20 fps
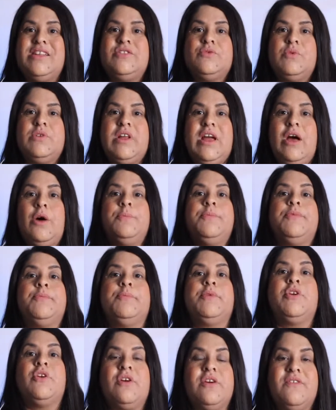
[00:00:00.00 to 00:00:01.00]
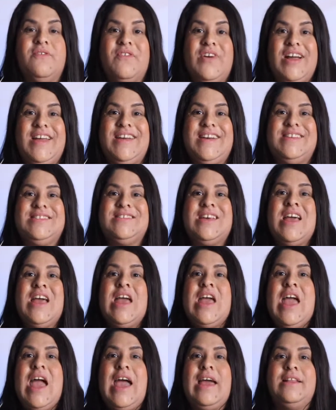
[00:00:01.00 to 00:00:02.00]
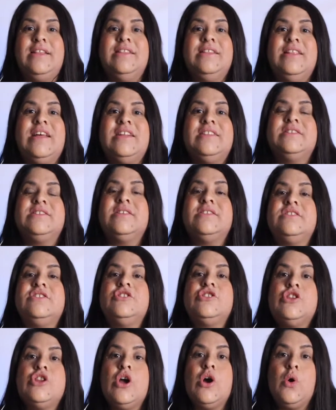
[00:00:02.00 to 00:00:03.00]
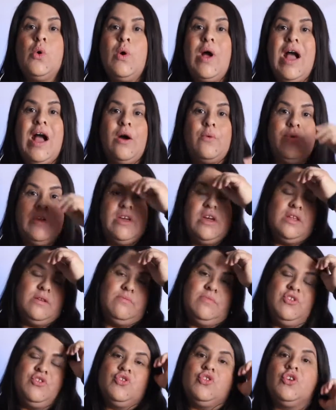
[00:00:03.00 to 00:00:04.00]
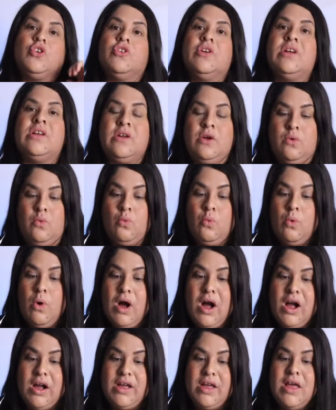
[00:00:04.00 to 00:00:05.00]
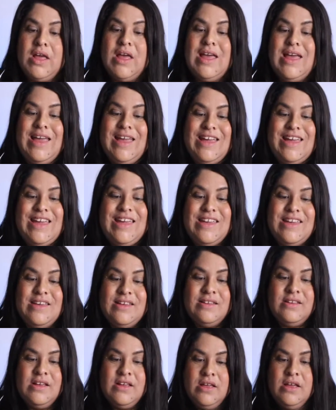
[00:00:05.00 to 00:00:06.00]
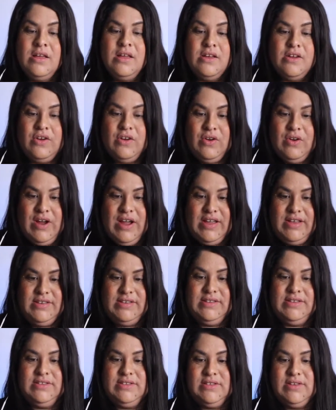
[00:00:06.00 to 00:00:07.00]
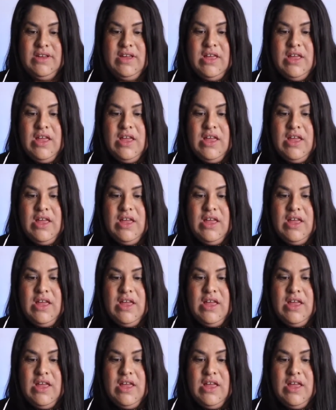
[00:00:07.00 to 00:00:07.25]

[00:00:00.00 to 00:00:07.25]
It's what helps purify us and lets us know how we can mature in our walk in Christ.